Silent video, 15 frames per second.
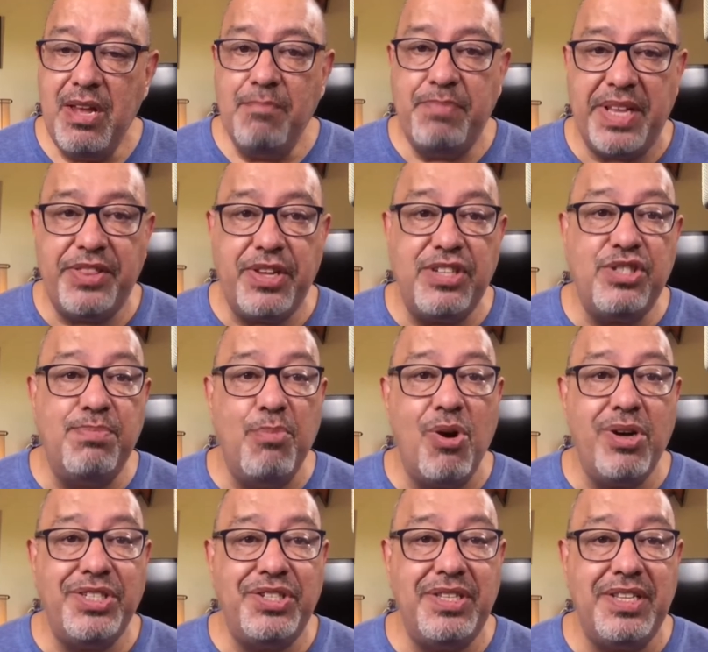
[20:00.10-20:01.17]
But there's
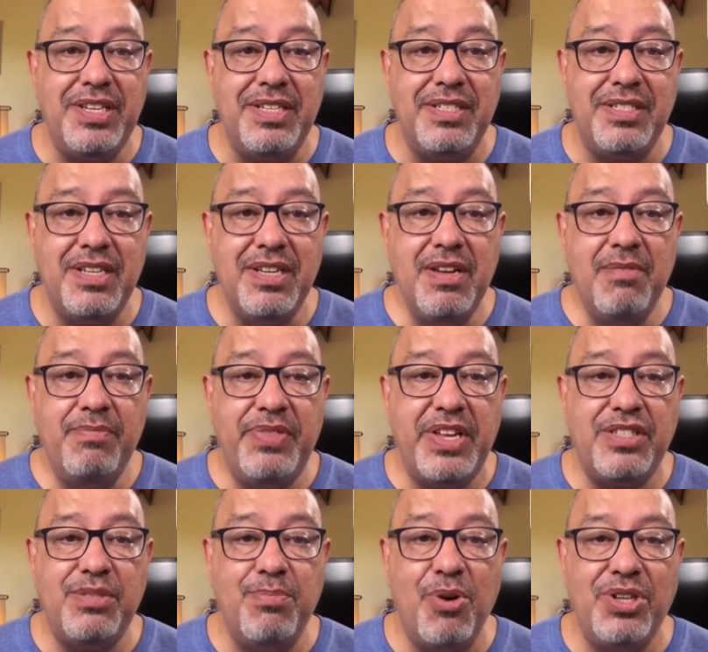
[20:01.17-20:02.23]
more to this.
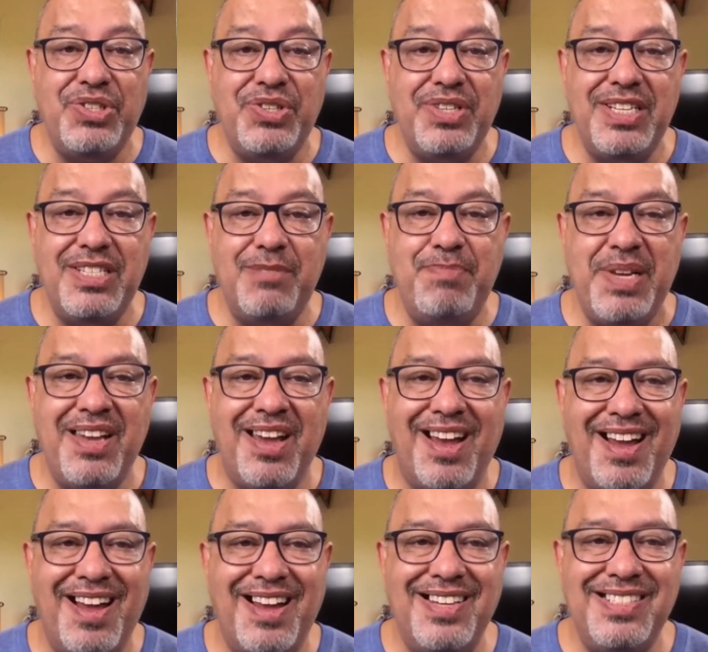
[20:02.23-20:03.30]
There's more to this
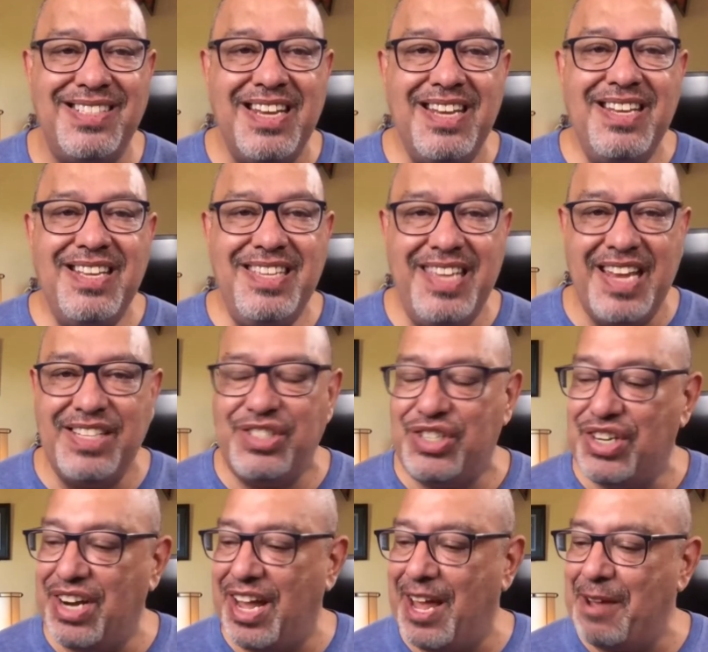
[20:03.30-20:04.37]
because
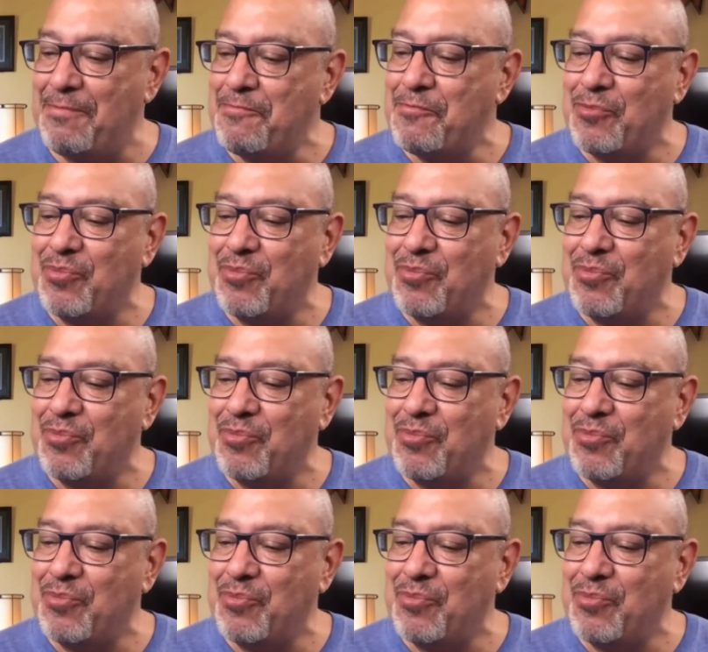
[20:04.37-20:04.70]
yesterday